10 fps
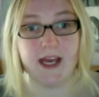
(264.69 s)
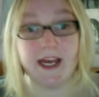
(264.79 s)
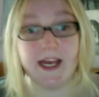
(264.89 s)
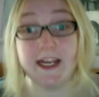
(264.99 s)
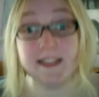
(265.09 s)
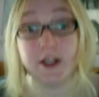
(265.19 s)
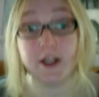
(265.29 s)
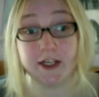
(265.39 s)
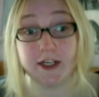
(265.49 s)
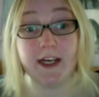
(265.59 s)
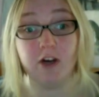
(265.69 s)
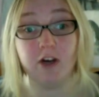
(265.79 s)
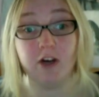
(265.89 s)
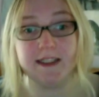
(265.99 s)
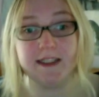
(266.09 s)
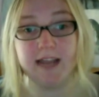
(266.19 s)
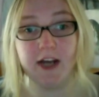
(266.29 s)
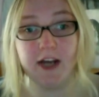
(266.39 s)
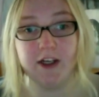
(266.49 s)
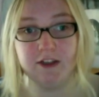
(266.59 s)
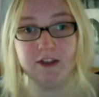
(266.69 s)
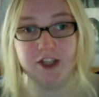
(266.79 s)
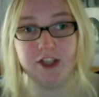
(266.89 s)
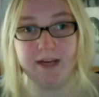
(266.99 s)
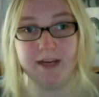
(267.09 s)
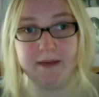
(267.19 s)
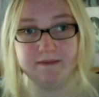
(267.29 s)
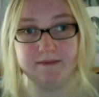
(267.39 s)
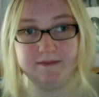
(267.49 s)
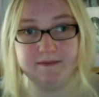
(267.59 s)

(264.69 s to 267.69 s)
He is a good heel, but he's not a good heel champion.